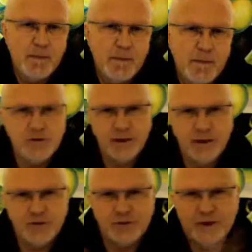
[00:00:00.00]
This is an
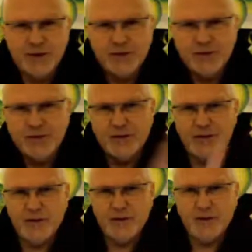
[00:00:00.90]
exercise
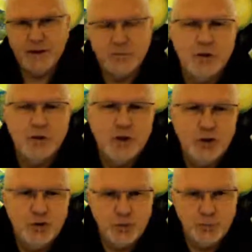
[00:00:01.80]
that
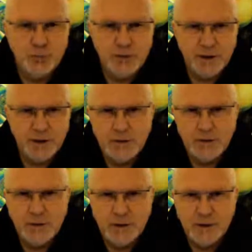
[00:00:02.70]
should be done
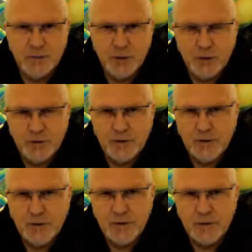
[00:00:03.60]

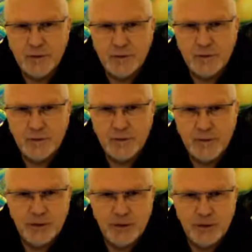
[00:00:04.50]
often. It's a
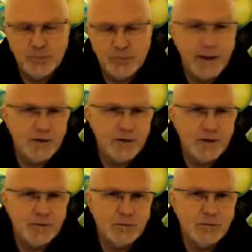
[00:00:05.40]
matter of
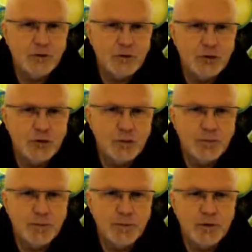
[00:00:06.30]
practicing to
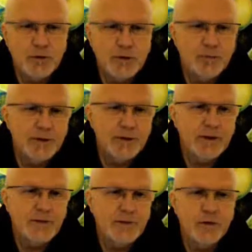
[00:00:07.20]
be perfect, but
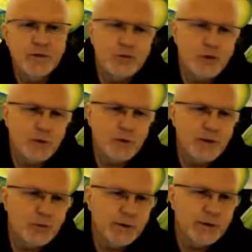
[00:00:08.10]
it's a very strong one
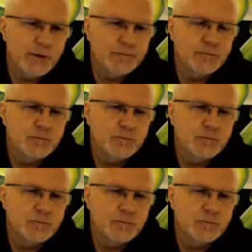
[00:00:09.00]
as well.